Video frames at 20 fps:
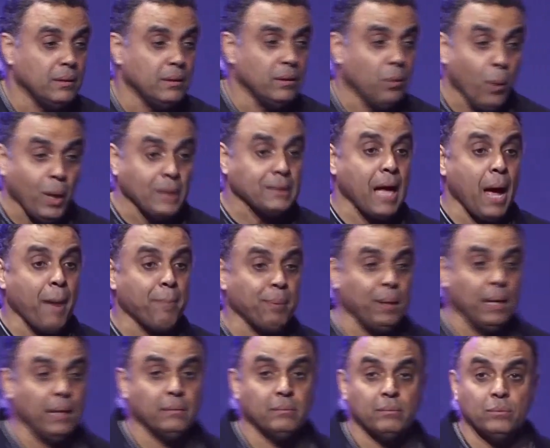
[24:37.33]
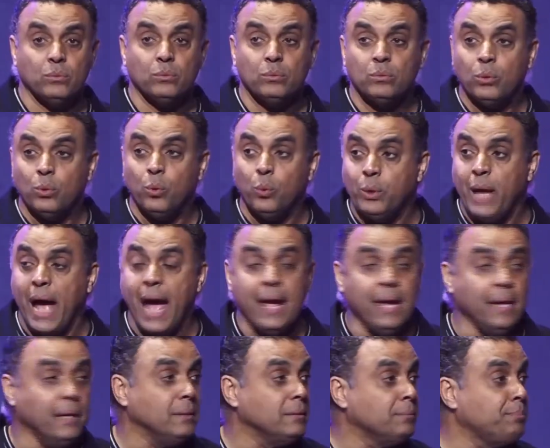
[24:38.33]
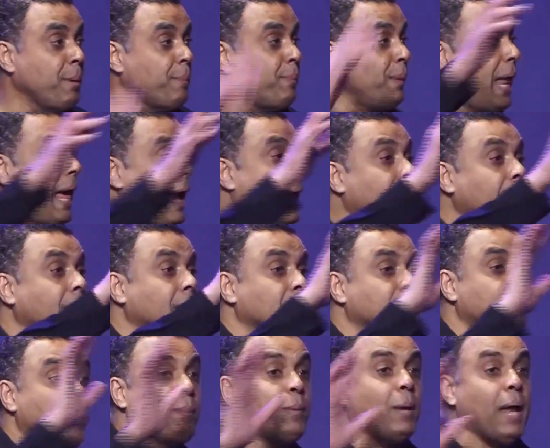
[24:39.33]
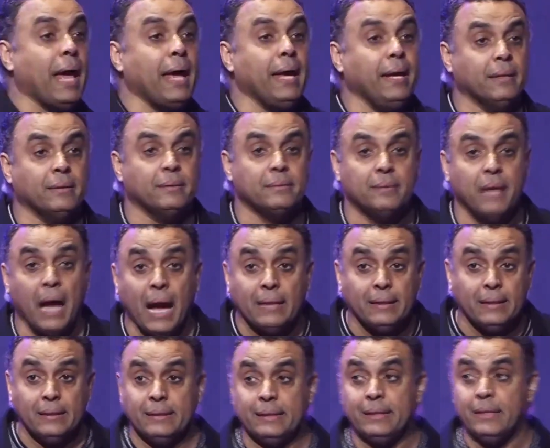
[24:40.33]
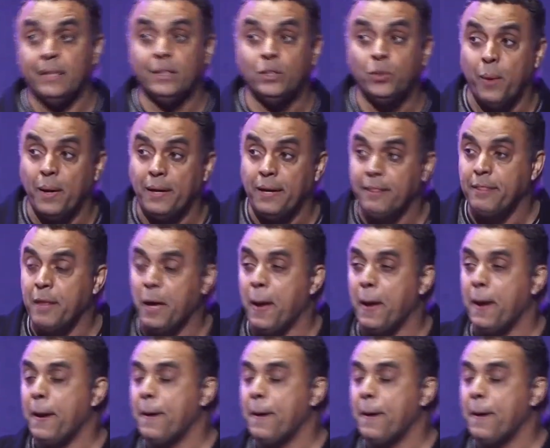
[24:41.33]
What's happening? We are healed. People are healed. People are healed. I didn't do anything.